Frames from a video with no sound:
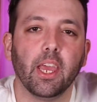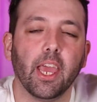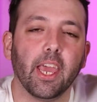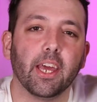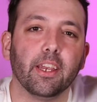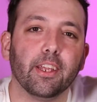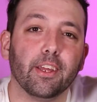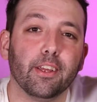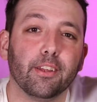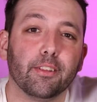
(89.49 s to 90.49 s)
And
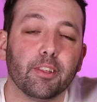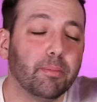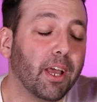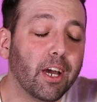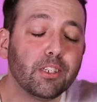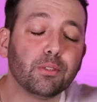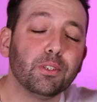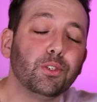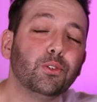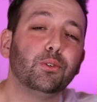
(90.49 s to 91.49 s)
to be honest with
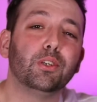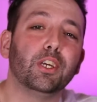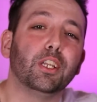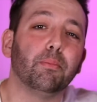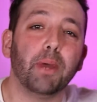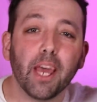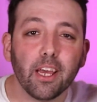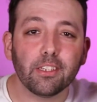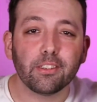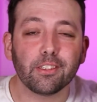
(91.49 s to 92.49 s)
you, in the
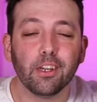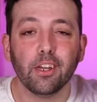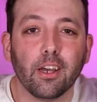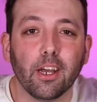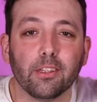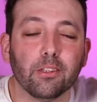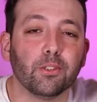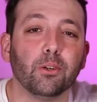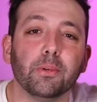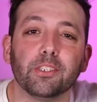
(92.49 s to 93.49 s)
past, I done
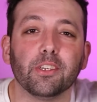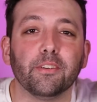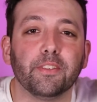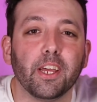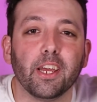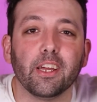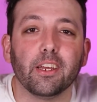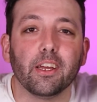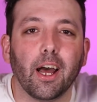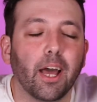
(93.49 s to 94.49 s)
told myself
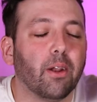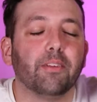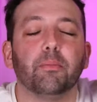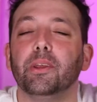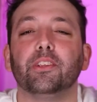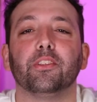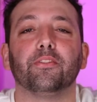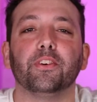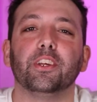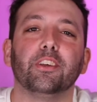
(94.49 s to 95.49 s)
that I don't have the patience
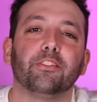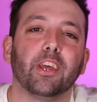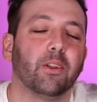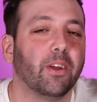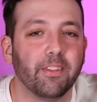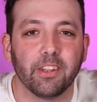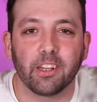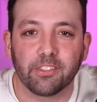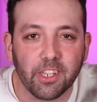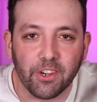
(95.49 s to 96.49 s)
for this. I don't have the
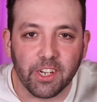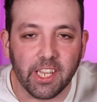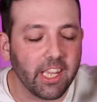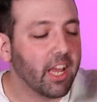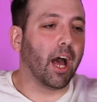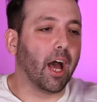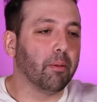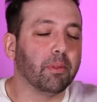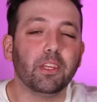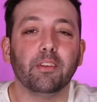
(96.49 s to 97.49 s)
dexterity. I
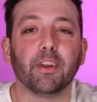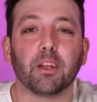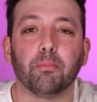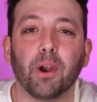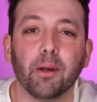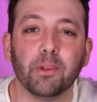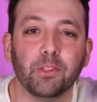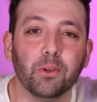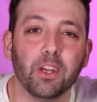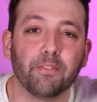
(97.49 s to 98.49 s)
believe I could probably
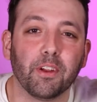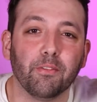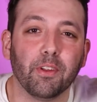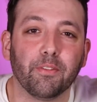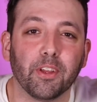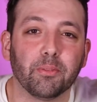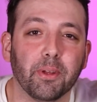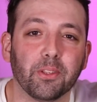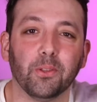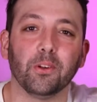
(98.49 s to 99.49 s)
do it if I
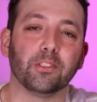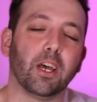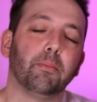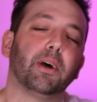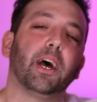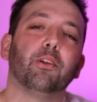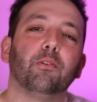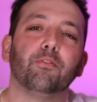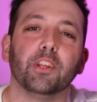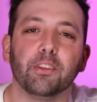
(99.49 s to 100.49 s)
spent a long time, but I
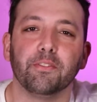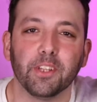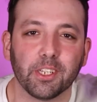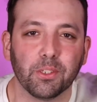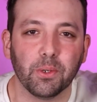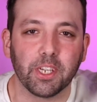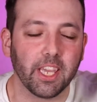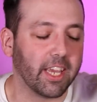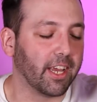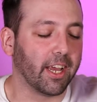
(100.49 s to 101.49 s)
don't really feel like doing
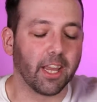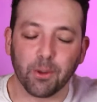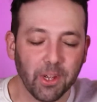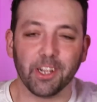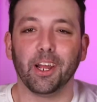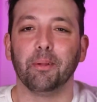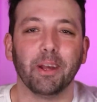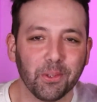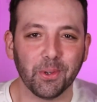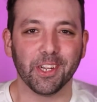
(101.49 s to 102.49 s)
it. I quit. I'm
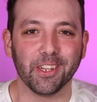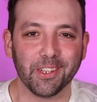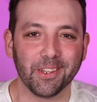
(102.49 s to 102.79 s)
not doing it.